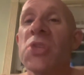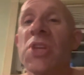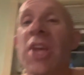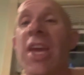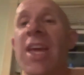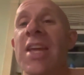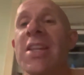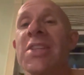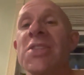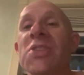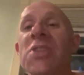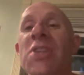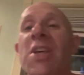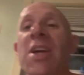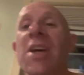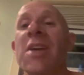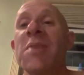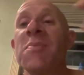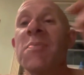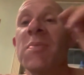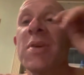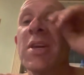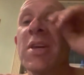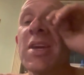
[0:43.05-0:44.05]
cancel
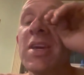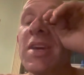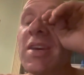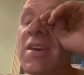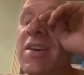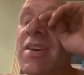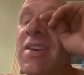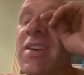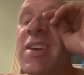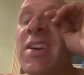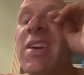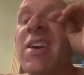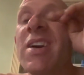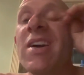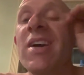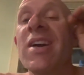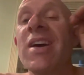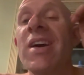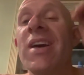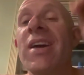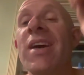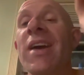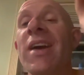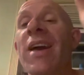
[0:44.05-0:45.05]
on me.
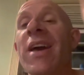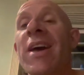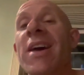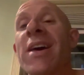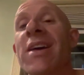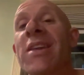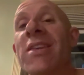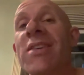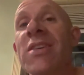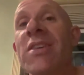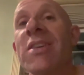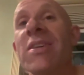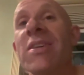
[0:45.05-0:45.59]
Had,